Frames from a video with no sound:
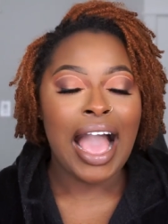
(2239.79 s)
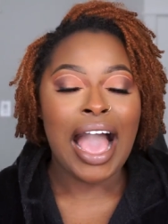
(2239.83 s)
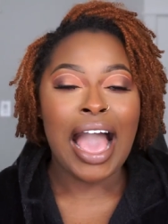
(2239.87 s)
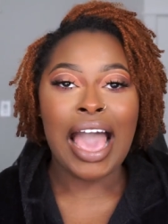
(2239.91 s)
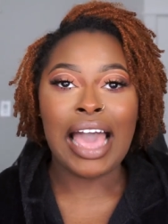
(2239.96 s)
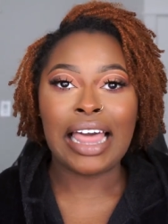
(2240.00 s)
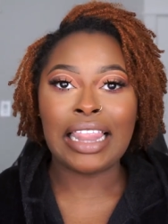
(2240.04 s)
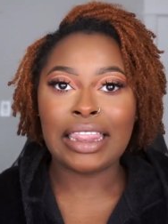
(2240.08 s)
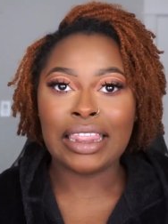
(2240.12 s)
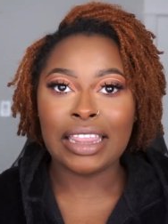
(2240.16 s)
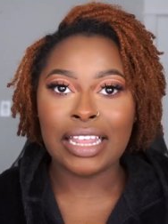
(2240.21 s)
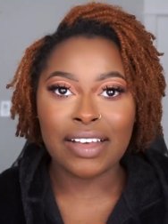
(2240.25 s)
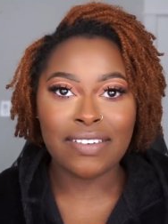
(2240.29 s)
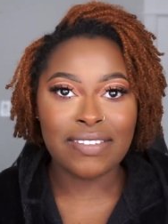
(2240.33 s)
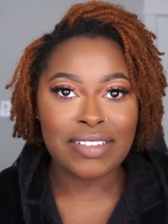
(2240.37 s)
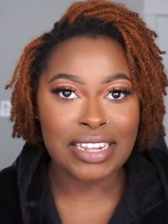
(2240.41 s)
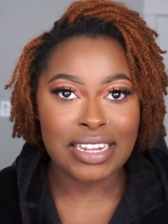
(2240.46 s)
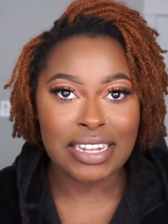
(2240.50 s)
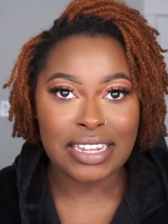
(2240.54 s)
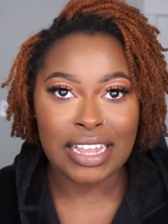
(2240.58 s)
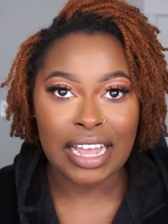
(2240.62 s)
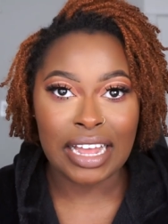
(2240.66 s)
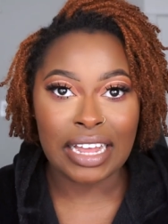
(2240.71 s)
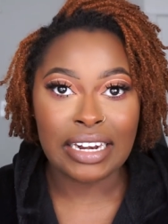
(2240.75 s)
I love
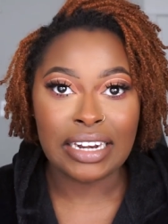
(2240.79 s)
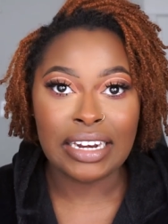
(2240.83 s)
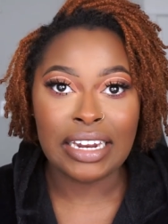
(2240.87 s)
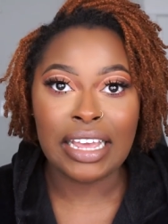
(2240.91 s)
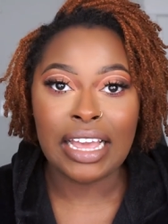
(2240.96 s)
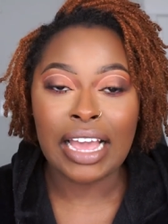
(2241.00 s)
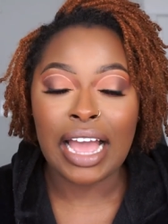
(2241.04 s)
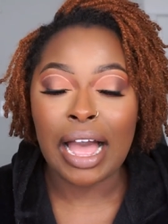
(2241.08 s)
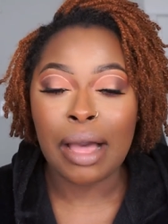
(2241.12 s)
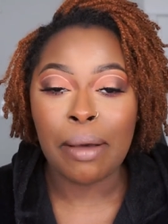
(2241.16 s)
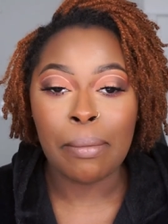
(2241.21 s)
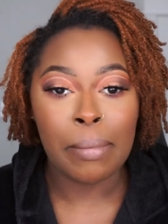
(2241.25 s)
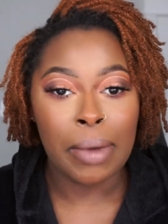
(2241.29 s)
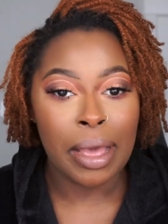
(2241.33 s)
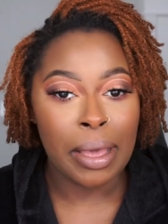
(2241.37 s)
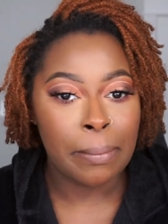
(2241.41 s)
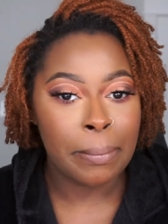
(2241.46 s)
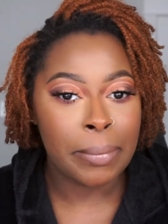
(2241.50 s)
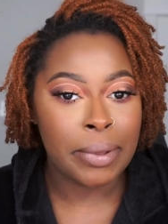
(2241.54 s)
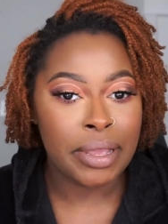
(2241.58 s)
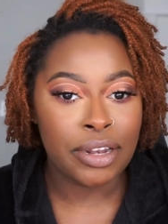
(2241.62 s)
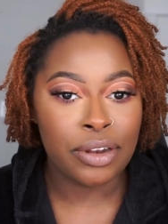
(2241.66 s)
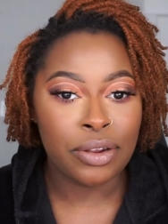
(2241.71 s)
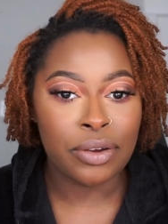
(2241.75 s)
this technique. I
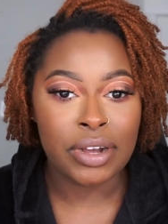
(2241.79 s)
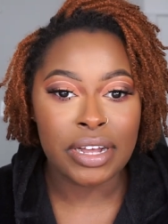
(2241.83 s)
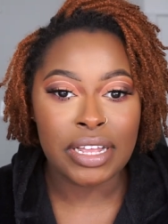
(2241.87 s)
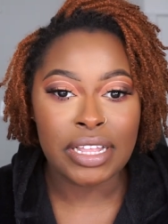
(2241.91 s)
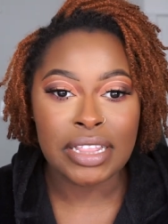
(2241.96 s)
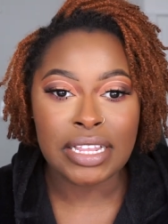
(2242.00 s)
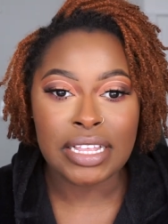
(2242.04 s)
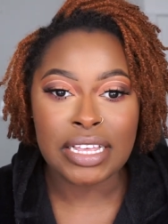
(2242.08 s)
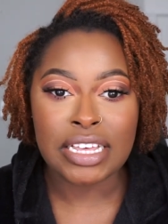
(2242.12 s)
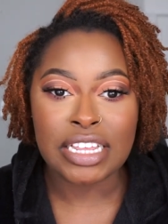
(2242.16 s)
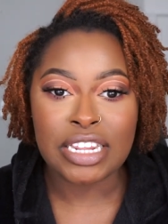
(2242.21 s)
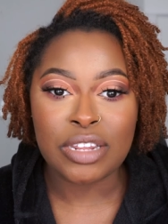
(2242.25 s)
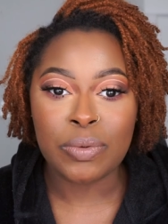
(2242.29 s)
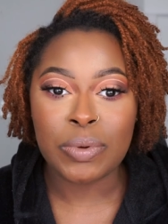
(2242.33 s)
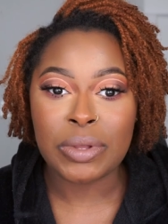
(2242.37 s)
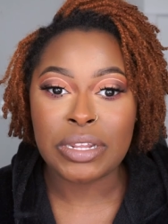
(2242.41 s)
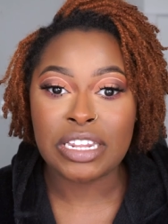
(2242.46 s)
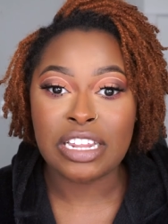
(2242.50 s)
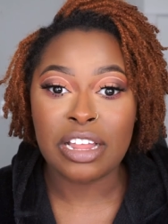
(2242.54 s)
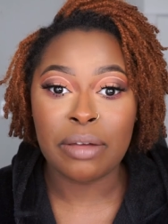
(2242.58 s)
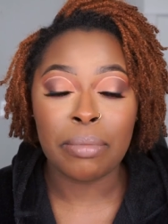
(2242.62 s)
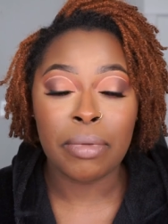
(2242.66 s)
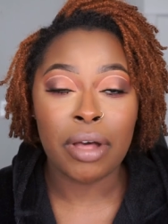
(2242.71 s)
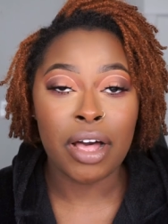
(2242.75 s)
might be doing this with
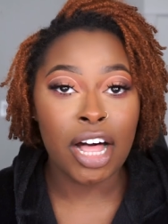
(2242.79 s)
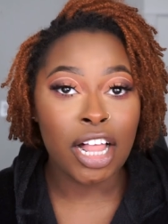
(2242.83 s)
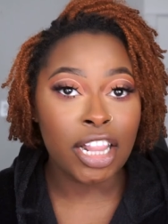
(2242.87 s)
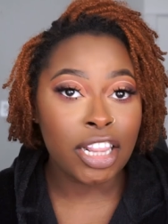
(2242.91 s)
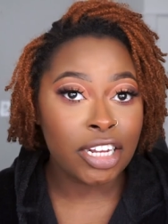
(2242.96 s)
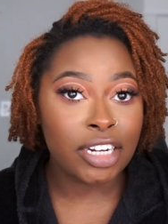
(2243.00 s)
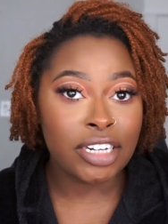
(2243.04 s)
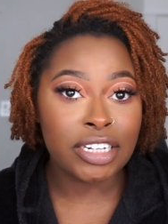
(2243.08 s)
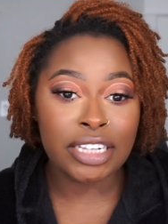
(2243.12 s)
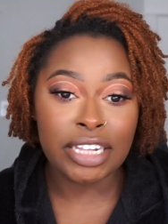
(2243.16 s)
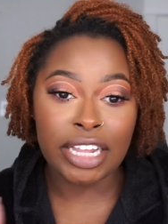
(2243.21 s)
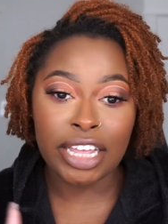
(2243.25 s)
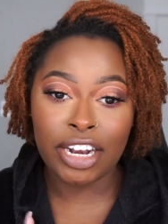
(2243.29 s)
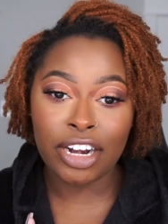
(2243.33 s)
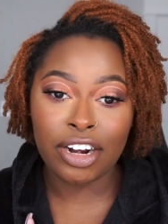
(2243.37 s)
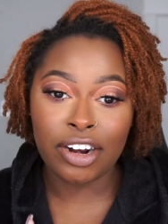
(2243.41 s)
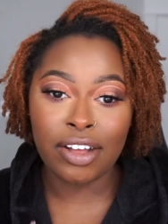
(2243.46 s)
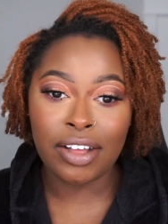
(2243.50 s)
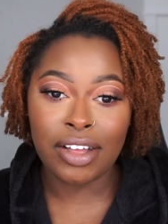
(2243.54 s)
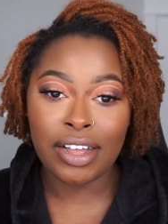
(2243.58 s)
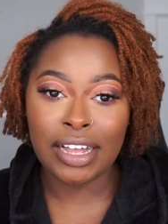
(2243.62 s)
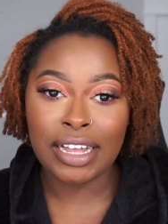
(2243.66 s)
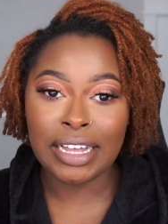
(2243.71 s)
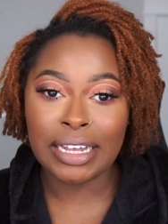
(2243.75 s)
some colors later
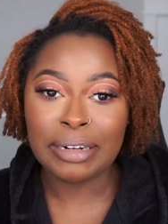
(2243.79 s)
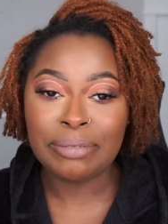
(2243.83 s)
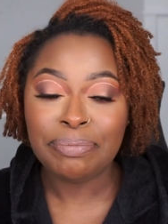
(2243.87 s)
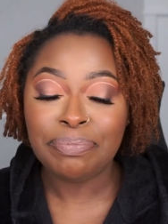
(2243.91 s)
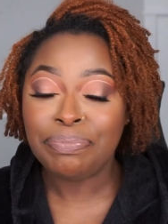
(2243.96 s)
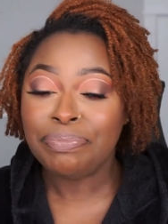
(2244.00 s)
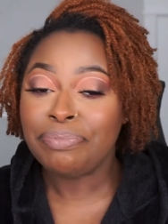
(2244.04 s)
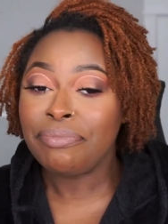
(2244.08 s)
on